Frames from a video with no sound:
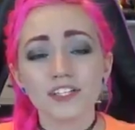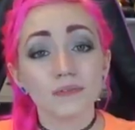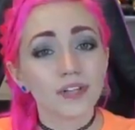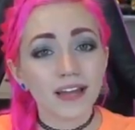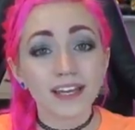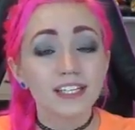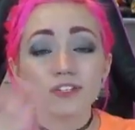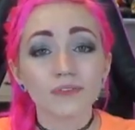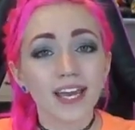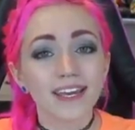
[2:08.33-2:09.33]
Do you like
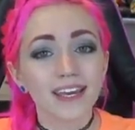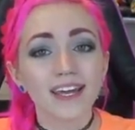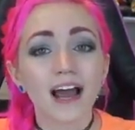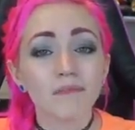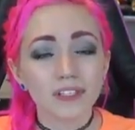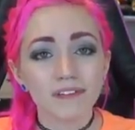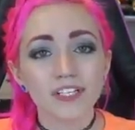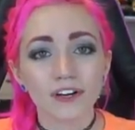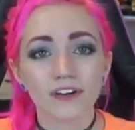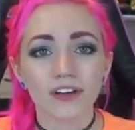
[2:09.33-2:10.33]
it? I would love
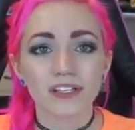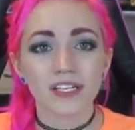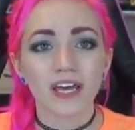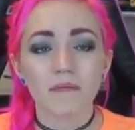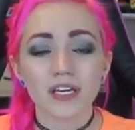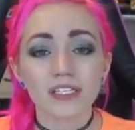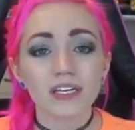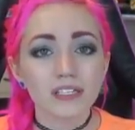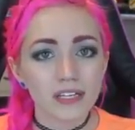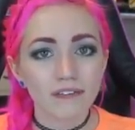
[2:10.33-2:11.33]
to hear your thoughts on that, because
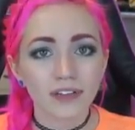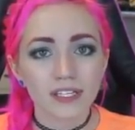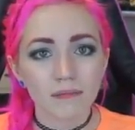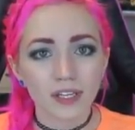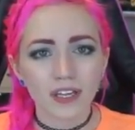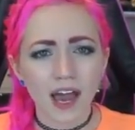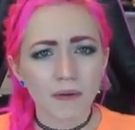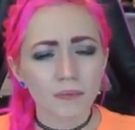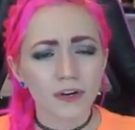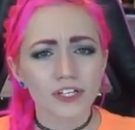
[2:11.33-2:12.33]
it is definitely something that
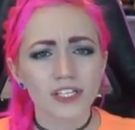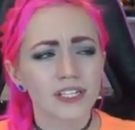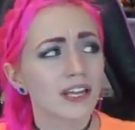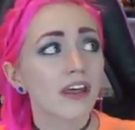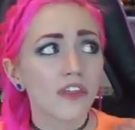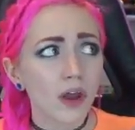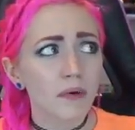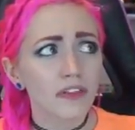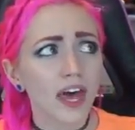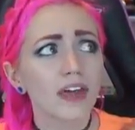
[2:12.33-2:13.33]
I would purchase, and then I thought
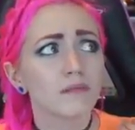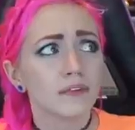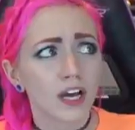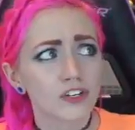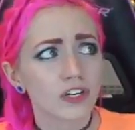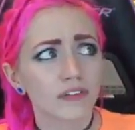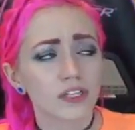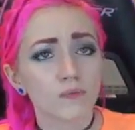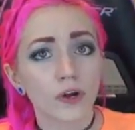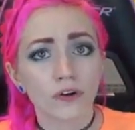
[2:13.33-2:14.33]
about that, and I'm not sure if
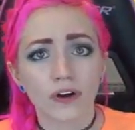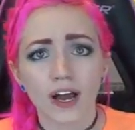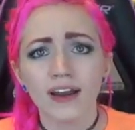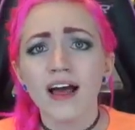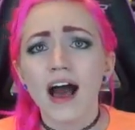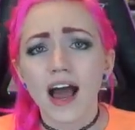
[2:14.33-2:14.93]
that's weird or not.